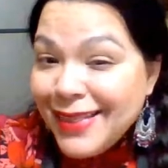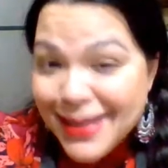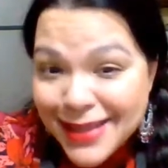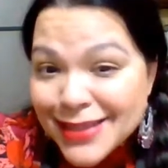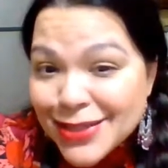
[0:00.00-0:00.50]

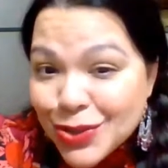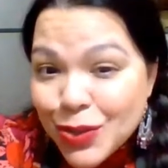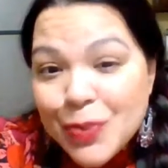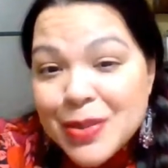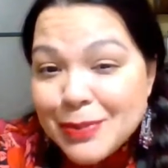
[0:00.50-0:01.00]
This
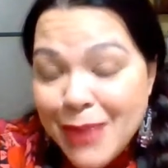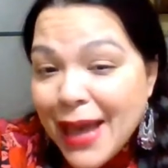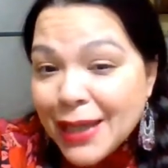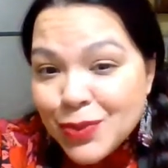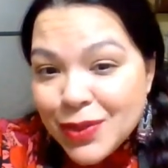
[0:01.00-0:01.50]
soup is
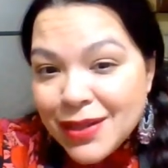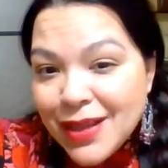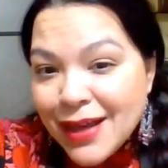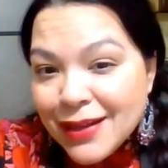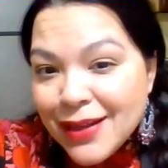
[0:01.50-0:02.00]
packed with a
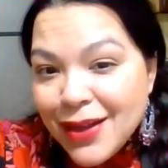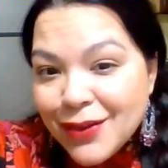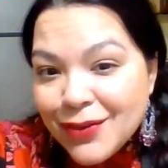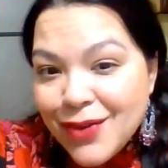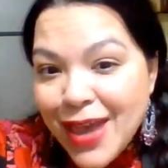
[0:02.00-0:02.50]
lot of
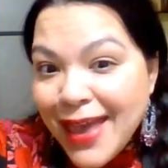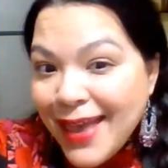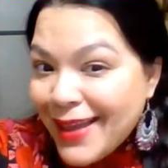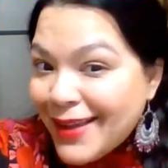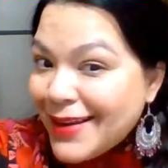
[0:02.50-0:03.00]
love
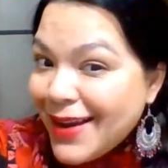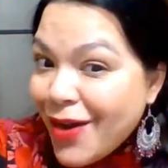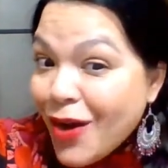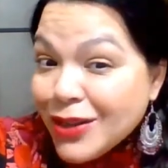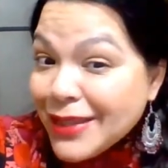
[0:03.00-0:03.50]
and
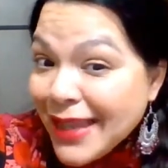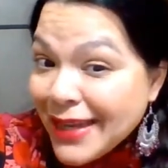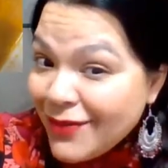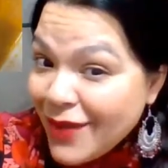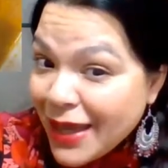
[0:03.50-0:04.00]
hardly
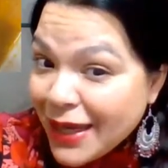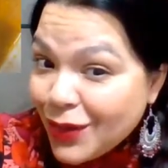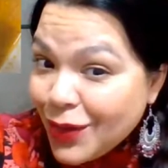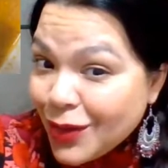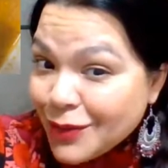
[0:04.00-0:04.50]
any fat at
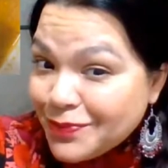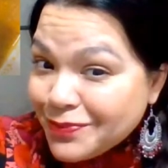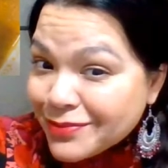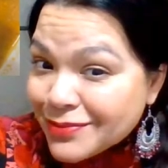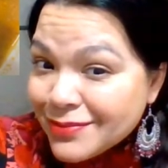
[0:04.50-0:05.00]
all.
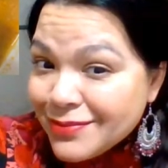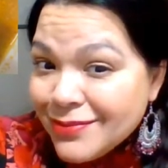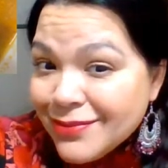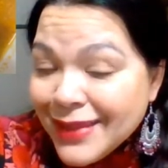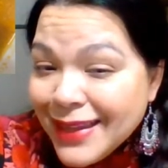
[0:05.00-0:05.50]

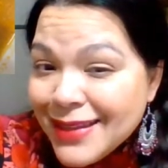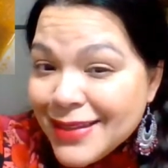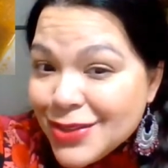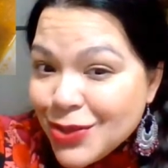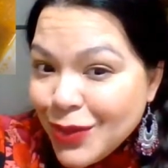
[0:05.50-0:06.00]

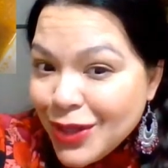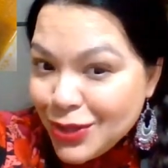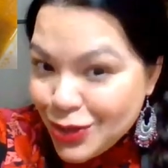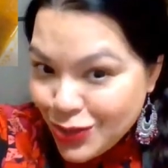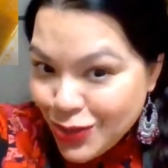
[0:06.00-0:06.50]
So
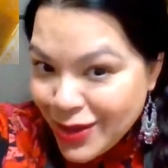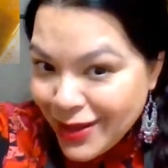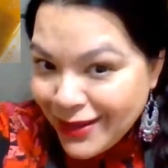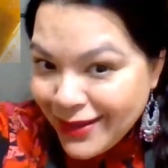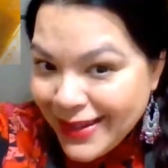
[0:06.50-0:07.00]

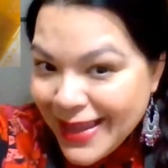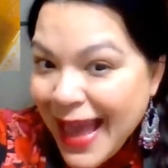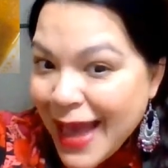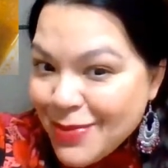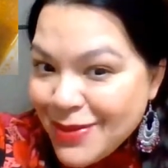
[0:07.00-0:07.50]
enjoy.
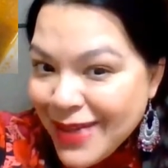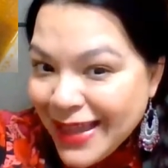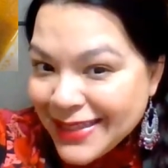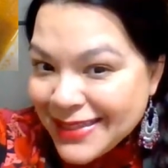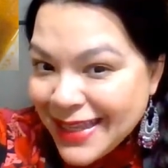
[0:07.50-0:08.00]
Happy
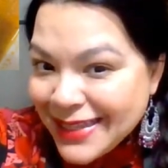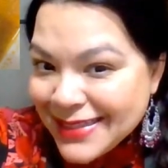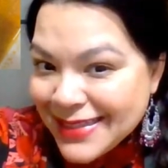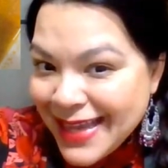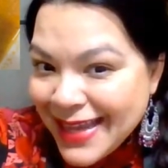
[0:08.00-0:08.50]
Valentine's
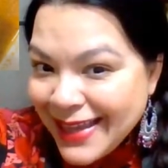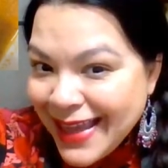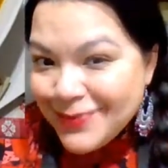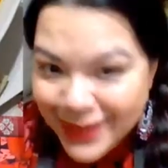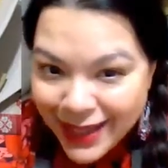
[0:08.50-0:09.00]
Day.
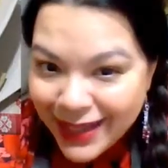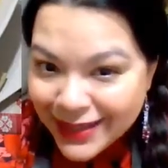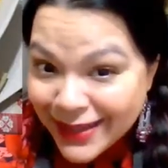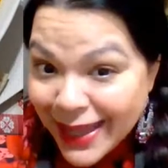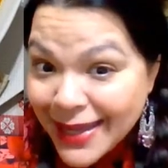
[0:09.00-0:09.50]
A
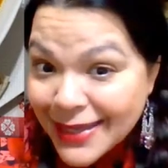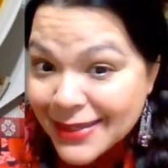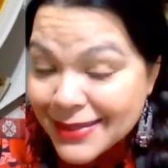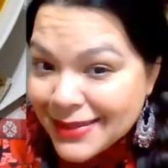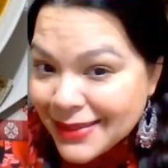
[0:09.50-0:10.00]
light,
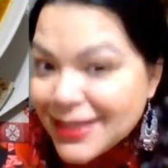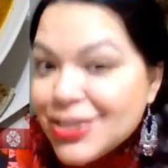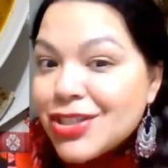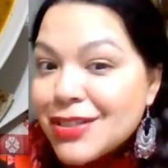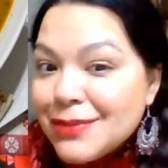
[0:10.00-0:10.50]

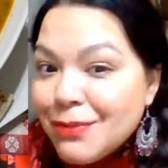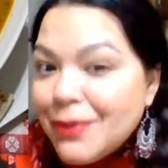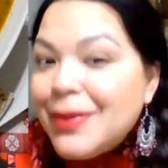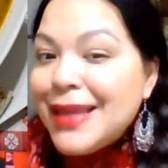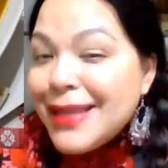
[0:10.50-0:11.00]
delicious
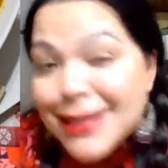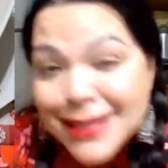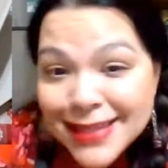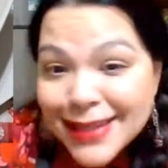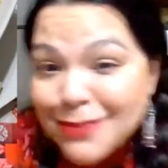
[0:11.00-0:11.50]

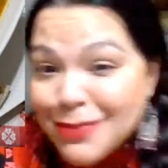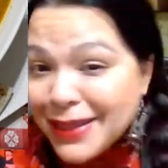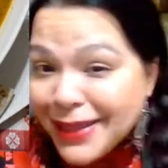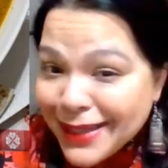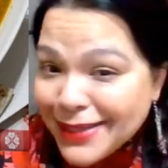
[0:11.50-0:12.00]
Indian
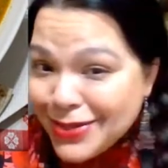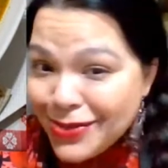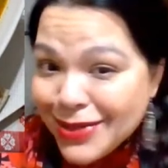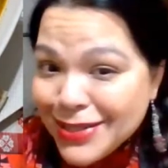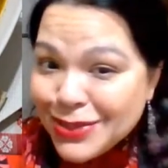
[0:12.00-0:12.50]

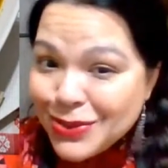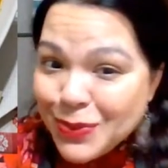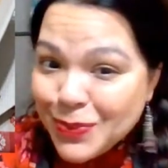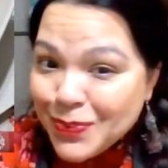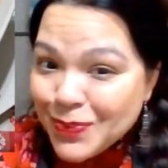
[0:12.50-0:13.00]
mulligatawny
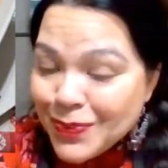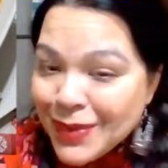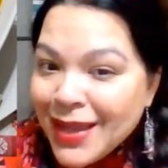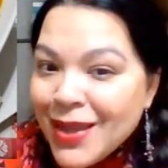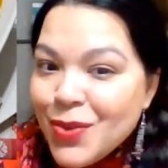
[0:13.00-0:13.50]
soup
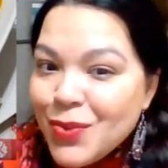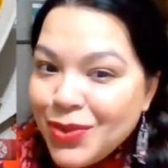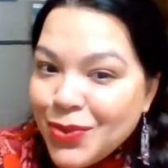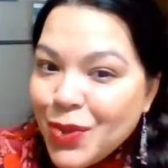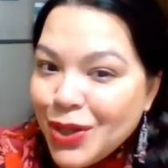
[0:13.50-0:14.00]

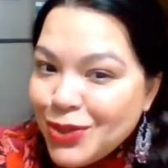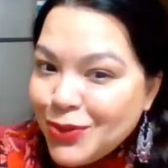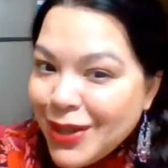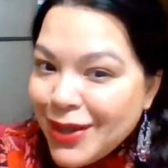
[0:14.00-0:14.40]
with the